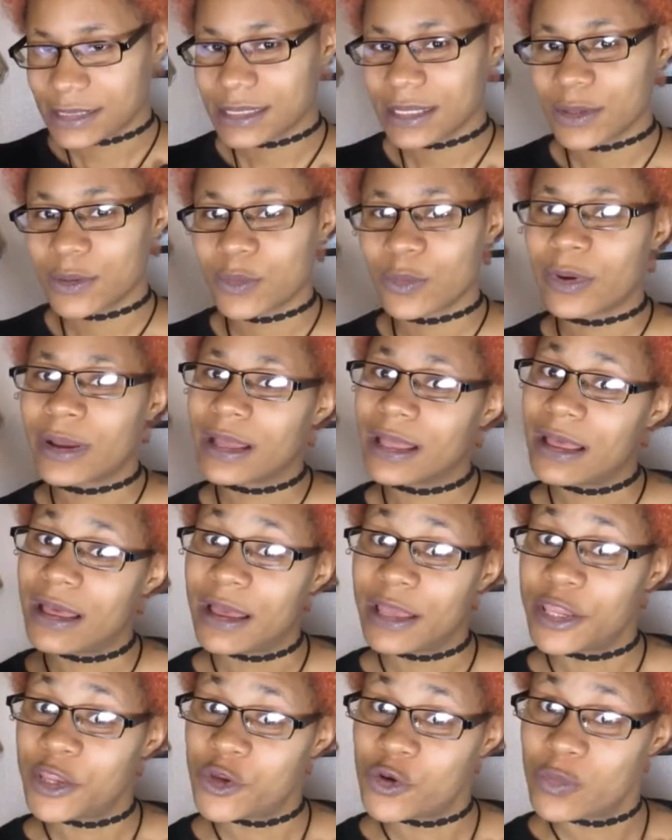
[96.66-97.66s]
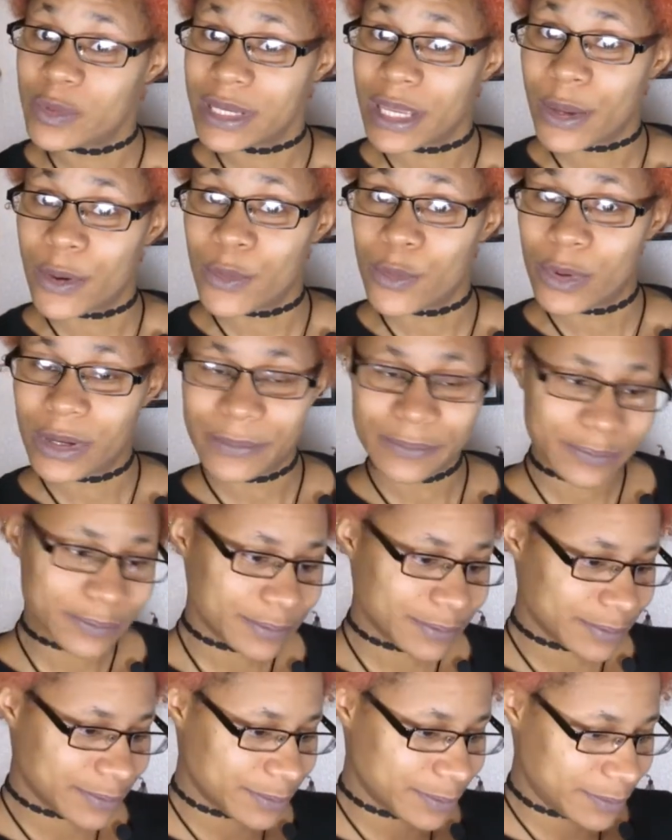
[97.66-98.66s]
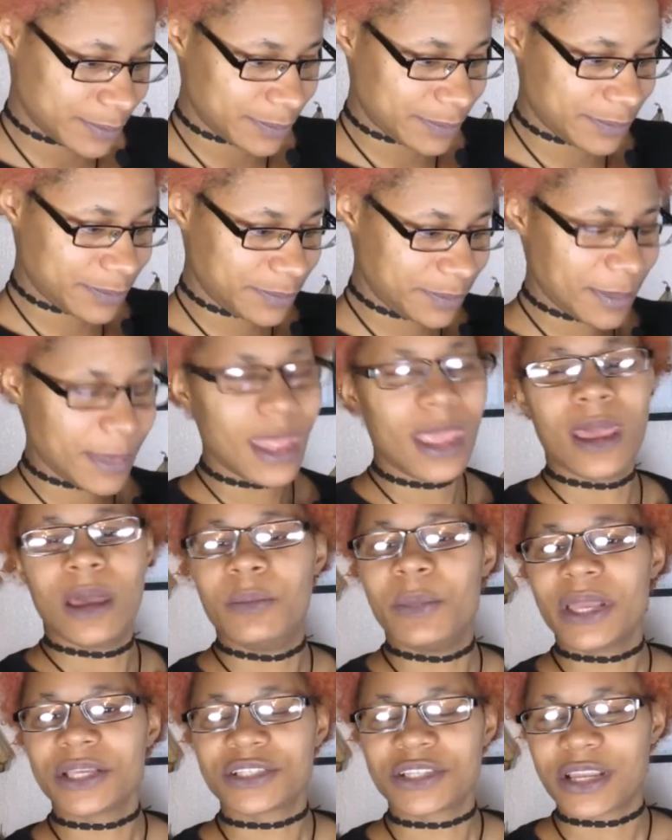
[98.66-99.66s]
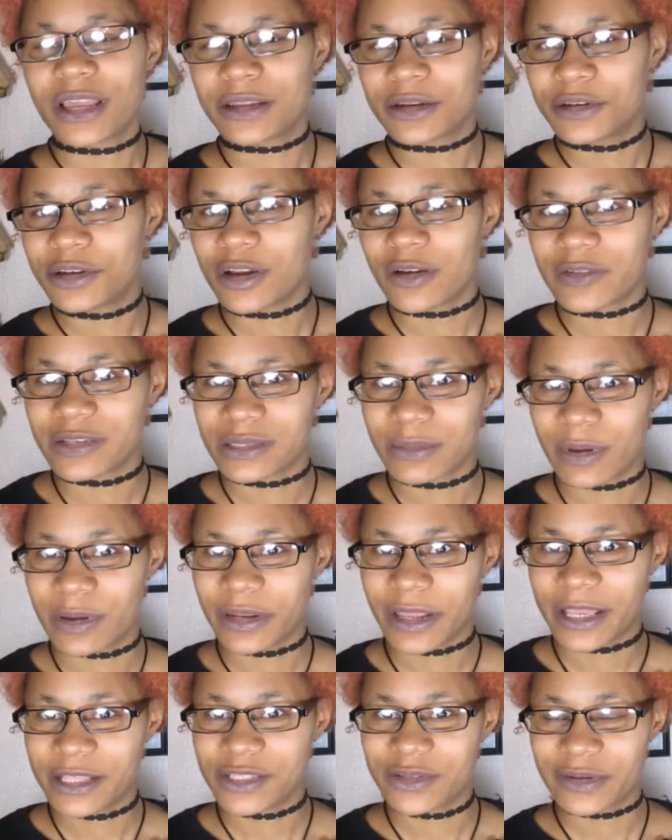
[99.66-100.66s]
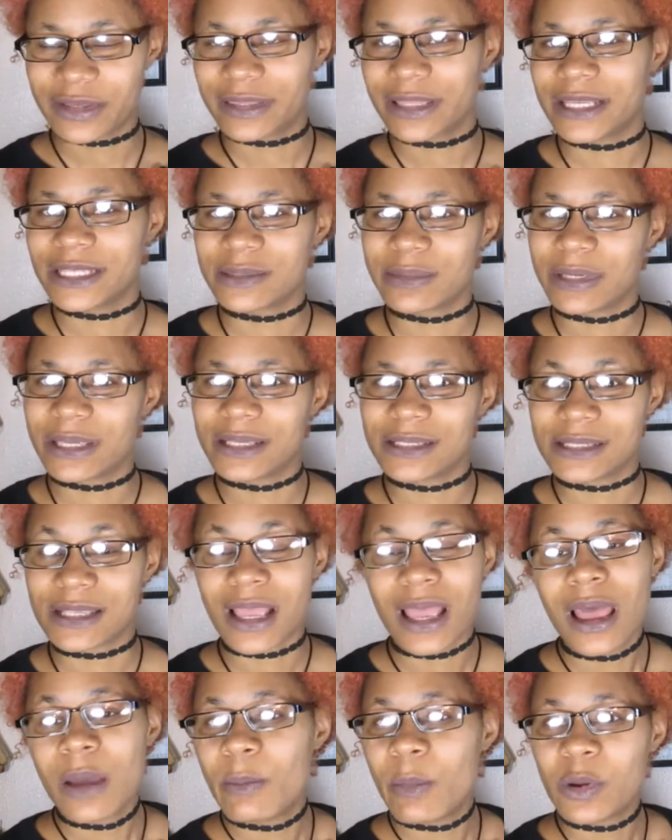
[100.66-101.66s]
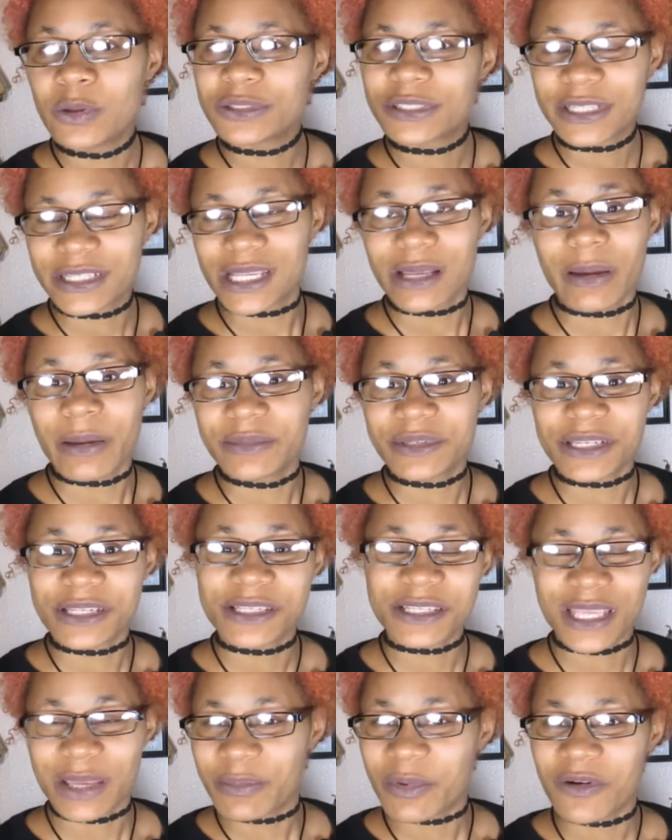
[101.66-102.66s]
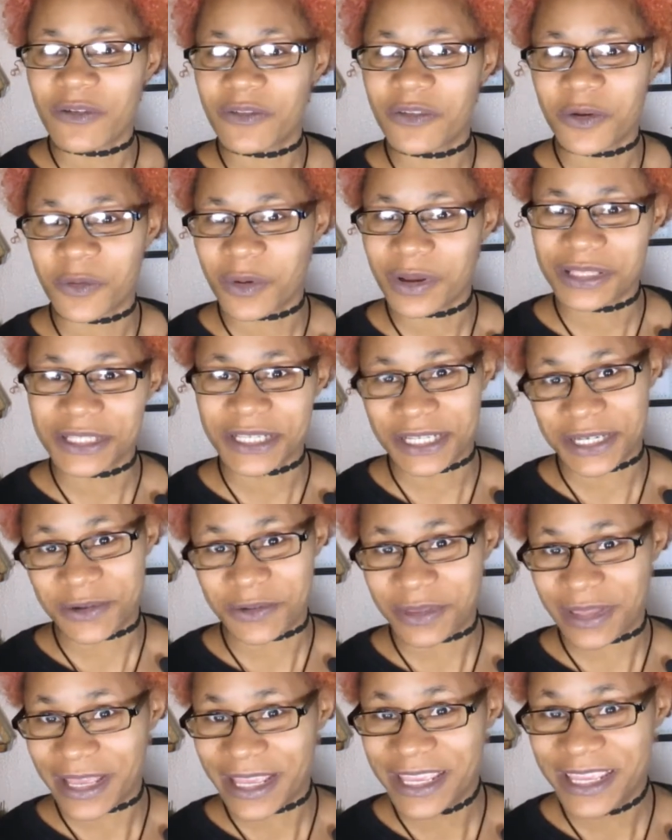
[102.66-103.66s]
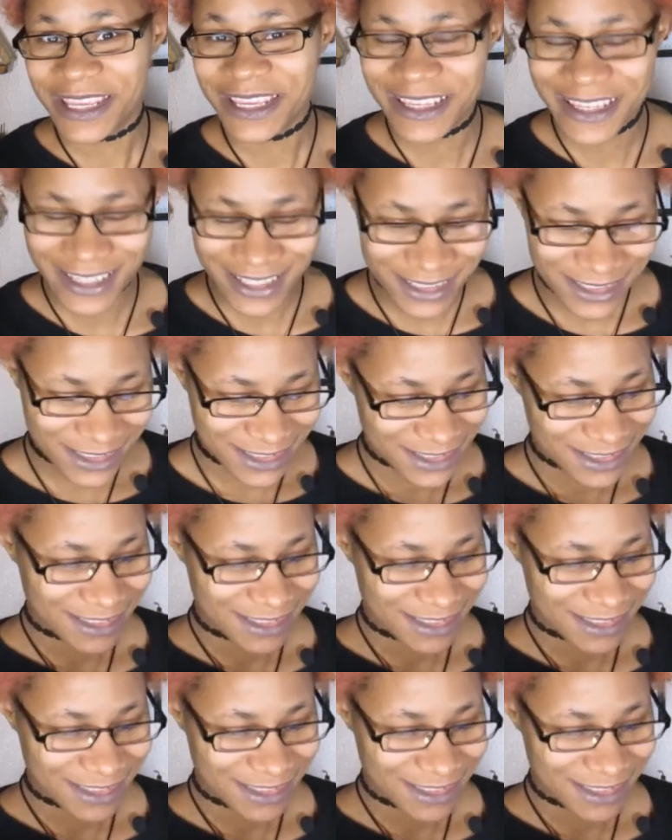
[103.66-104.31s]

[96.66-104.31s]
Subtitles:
So here we go. I'm actually kind of nervous about answering these because most of the time I just skip over the ones I don't like.